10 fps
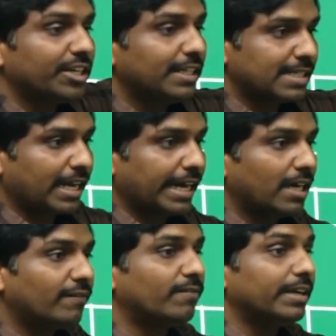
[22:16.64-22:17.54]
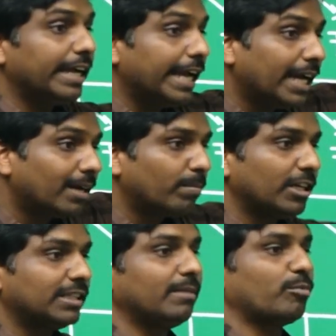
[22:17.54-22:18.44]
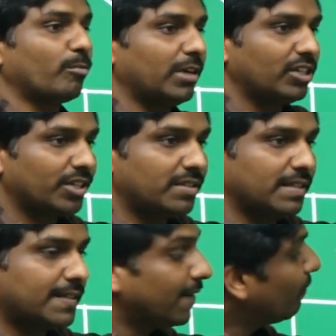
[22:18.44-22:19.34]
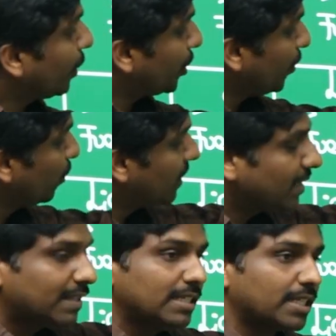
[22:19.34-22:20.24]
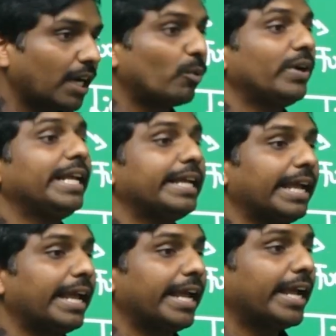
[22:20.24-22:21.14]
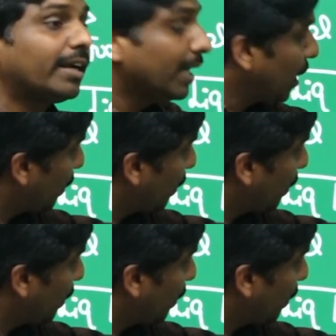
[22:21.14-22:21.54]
a kind of air breathing propulsion system which uses the surrounding air to